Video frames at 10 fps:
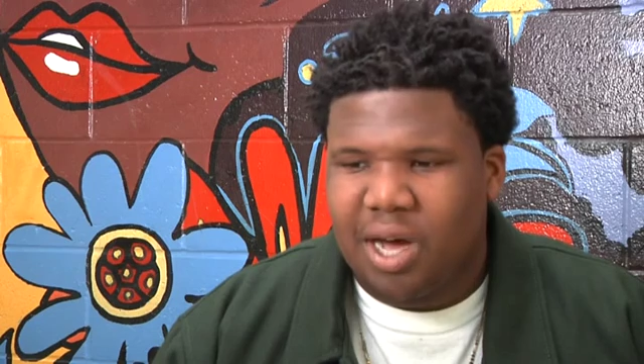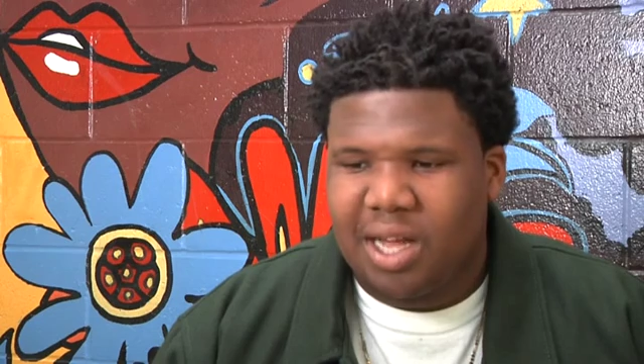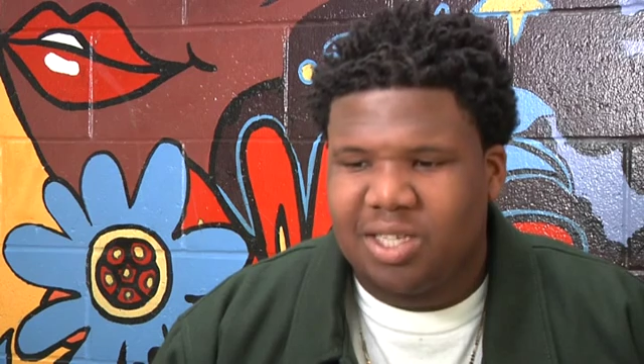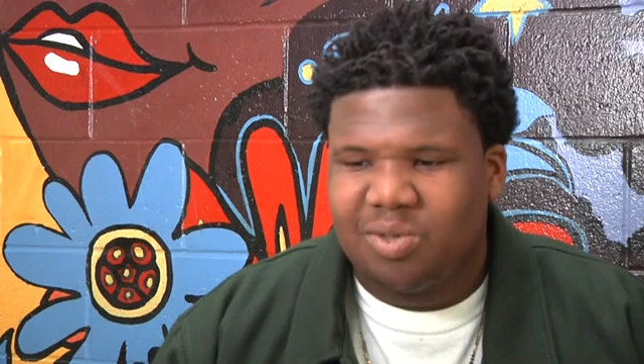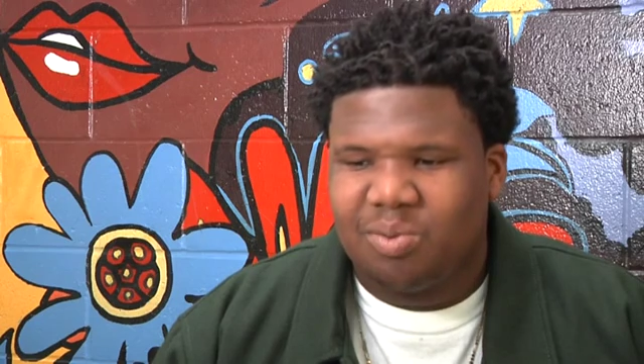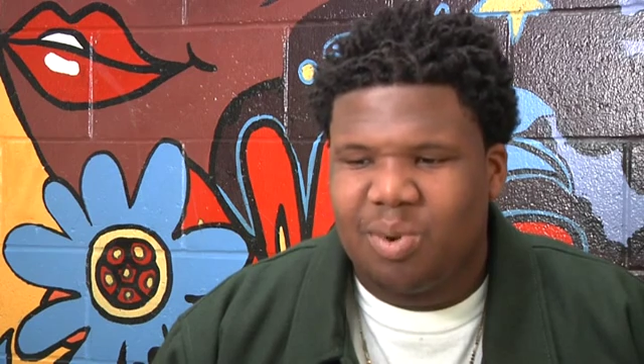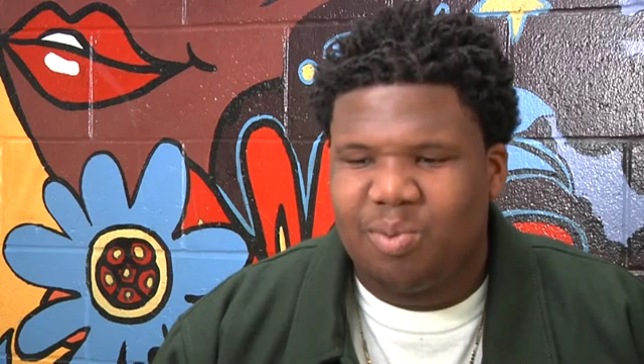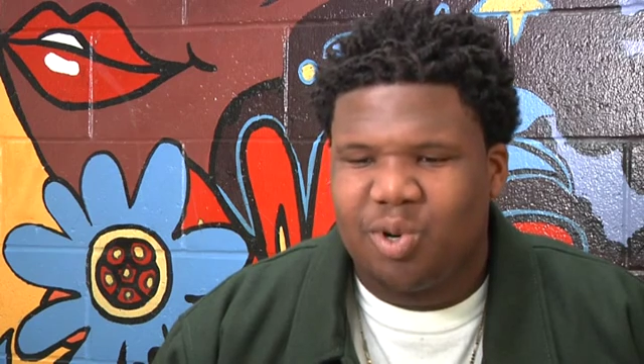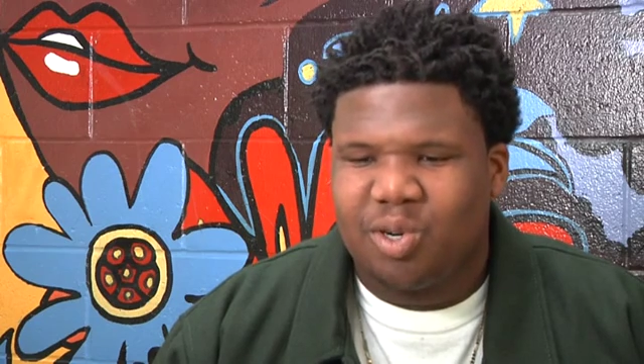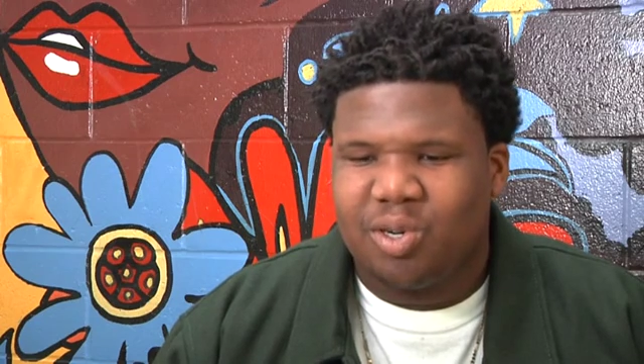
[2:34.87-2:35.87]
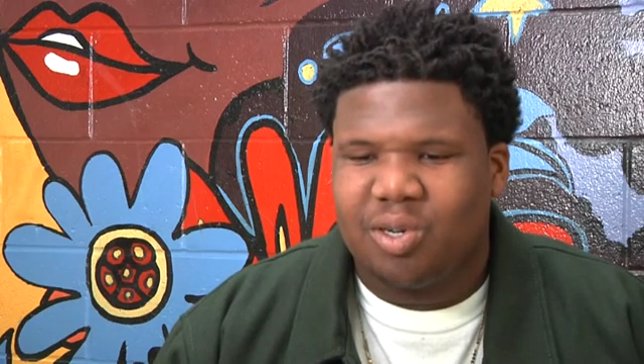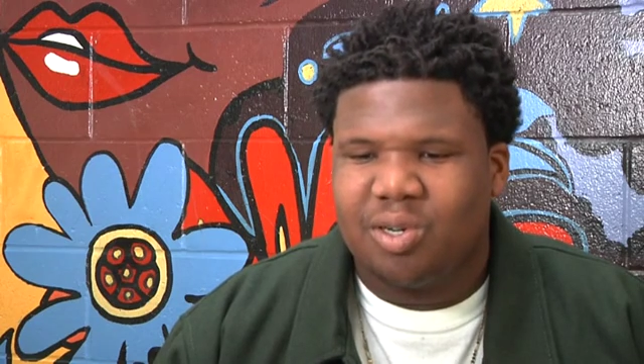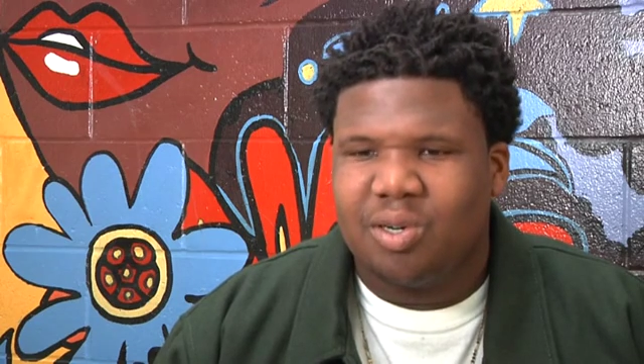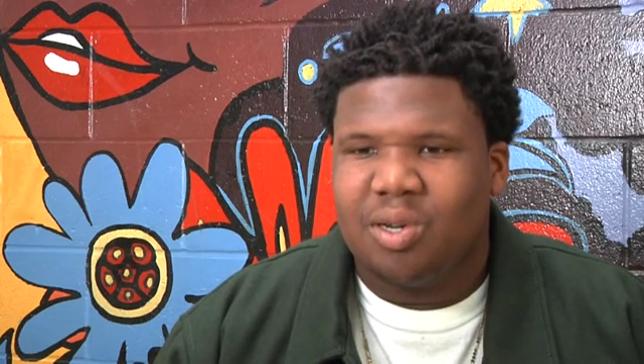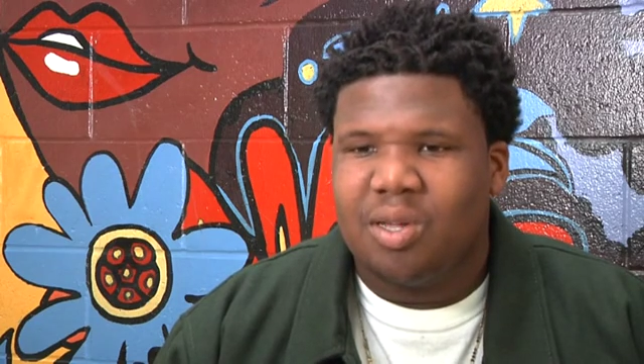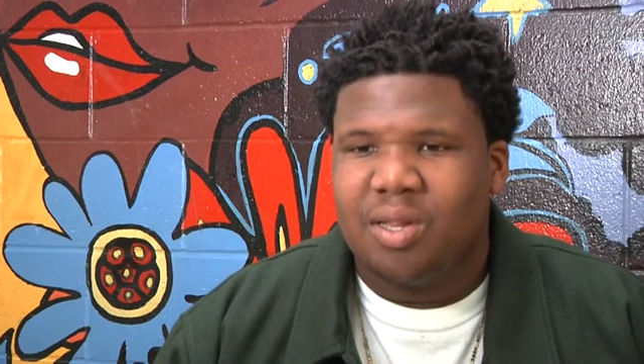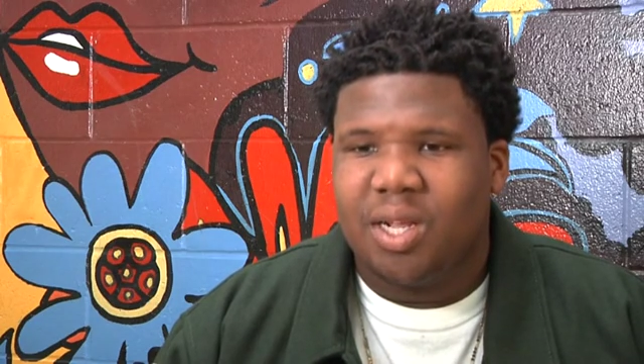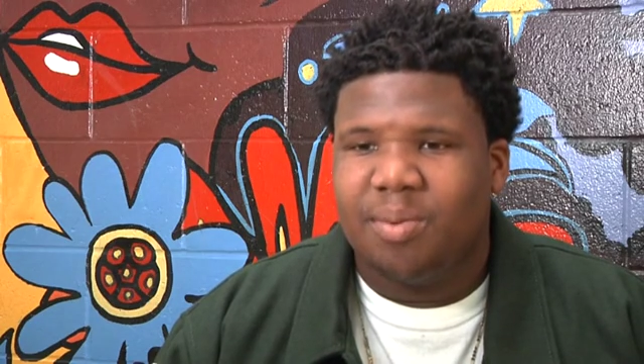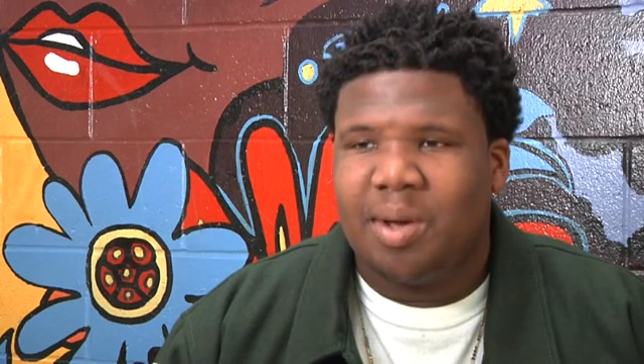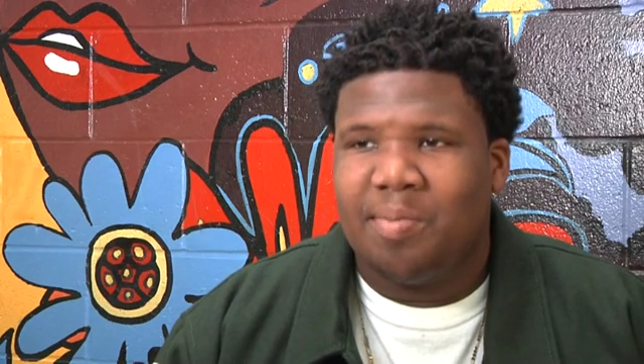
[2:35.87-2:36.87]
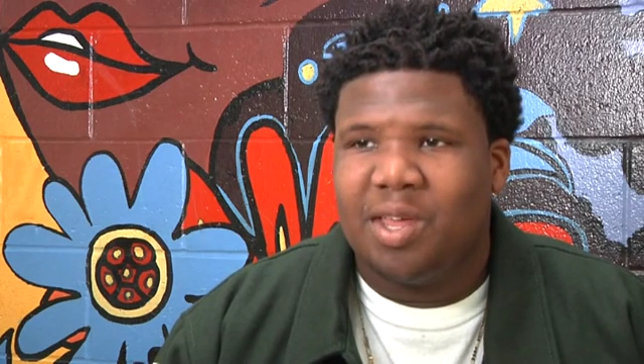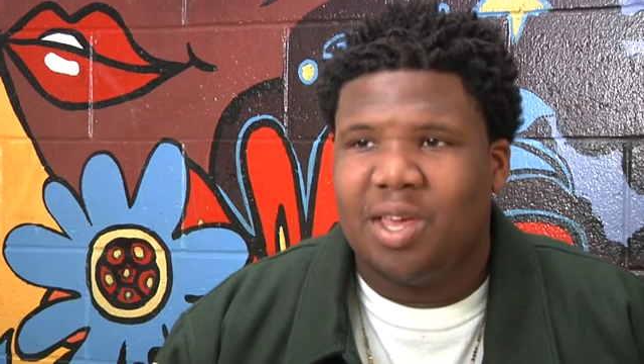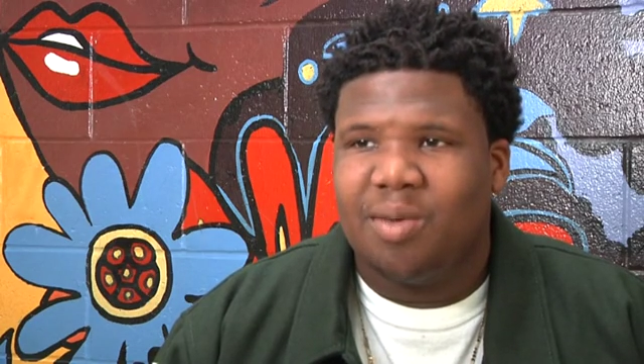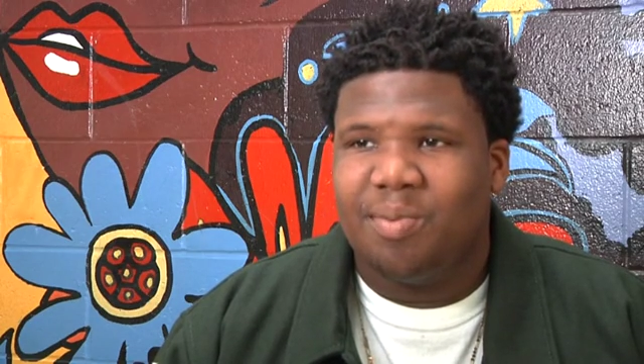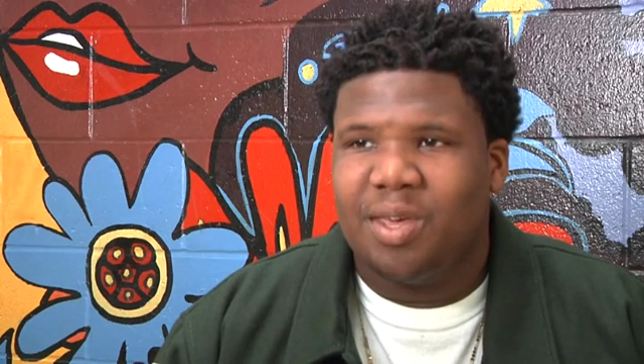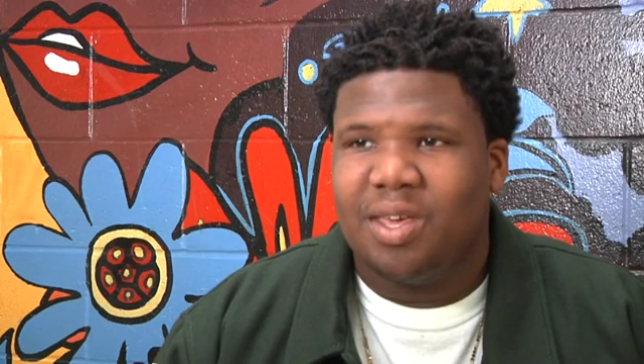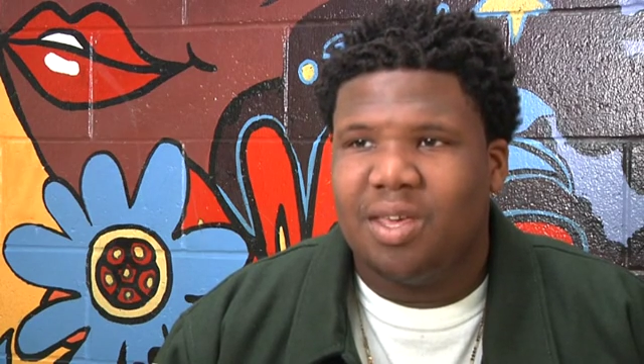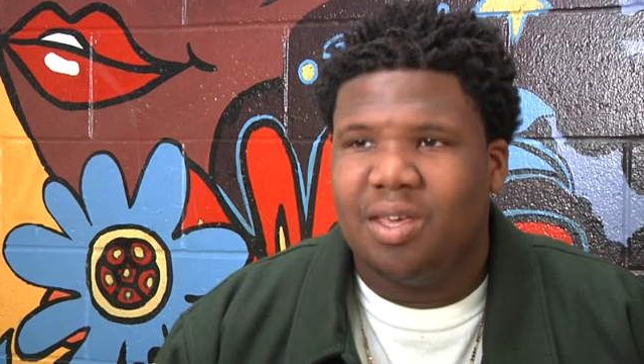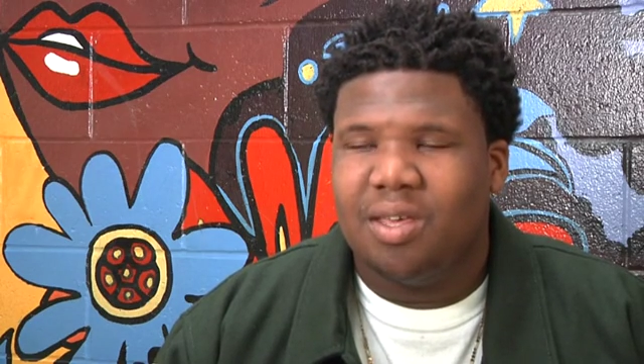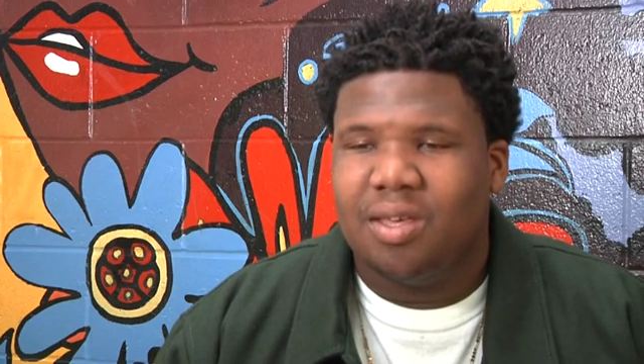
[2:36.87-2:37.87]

I just remember them coming to get me